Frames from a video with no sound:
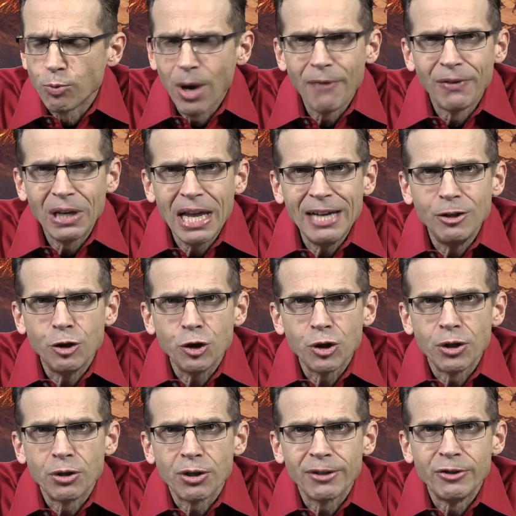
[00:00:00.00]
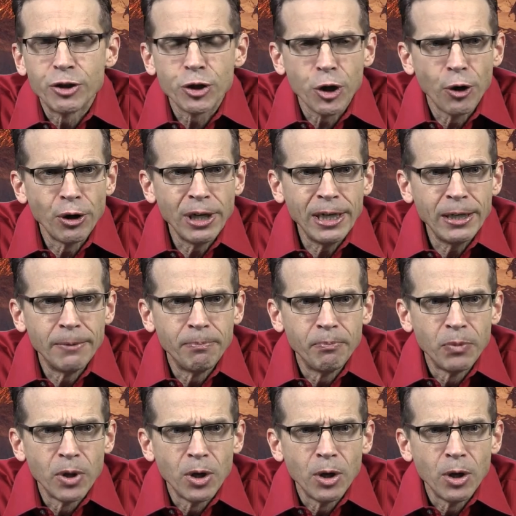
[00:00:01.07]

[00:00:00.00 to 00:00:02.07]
revelation concerning